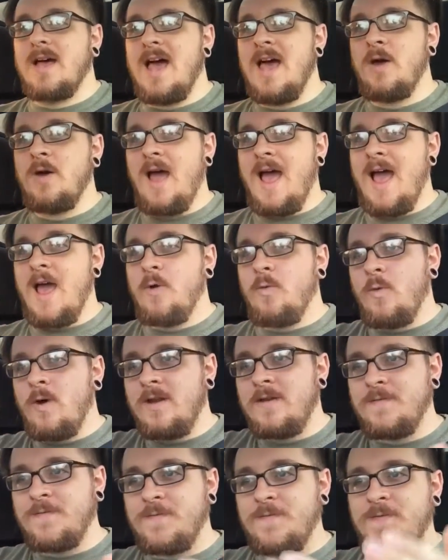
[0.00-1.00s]
I
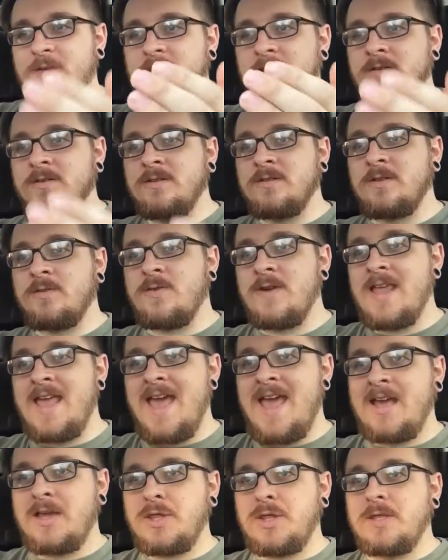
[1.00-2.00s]
want to feel the
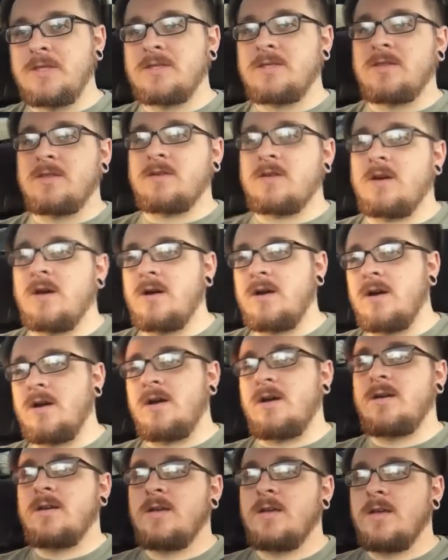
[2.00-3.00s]
reactions of the car.